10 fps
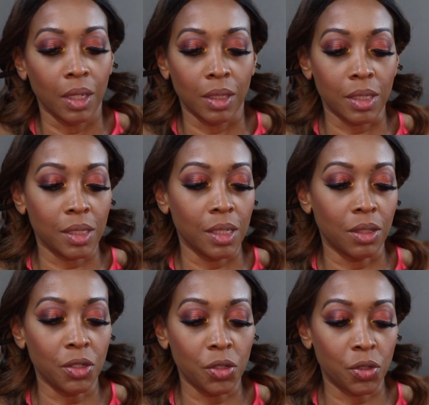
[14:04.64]
And let's see,
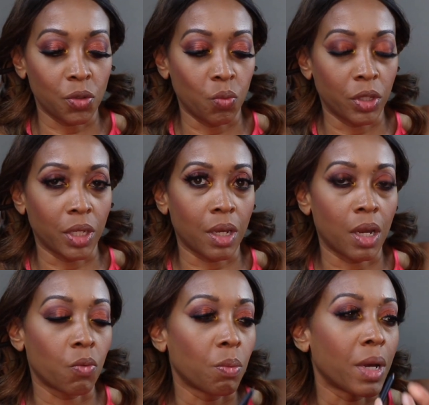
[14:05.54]
this is the one that
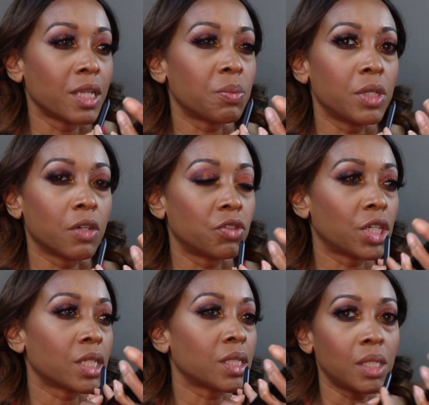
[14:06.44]
kind of reminds me of
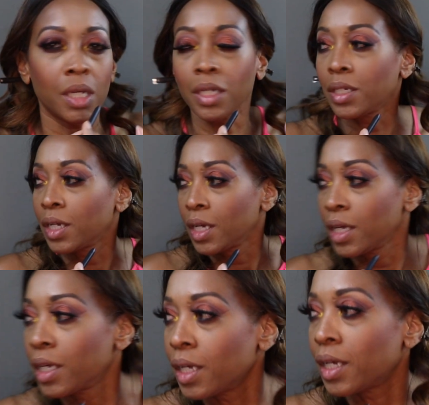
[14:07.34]
Chestnut
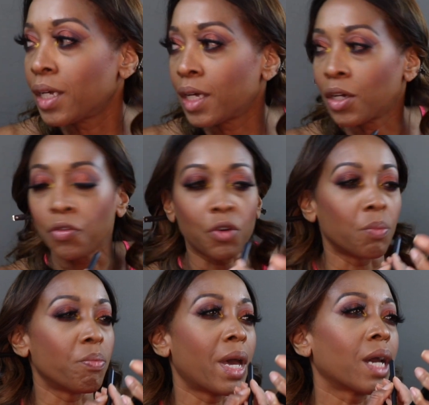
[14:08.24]

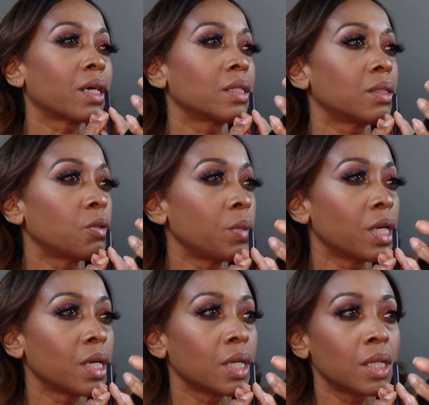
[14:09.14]
from MAC a little
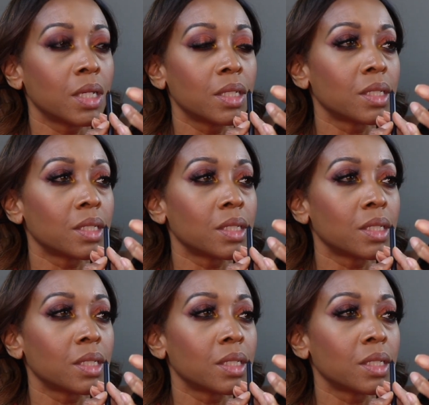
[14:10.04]
bit.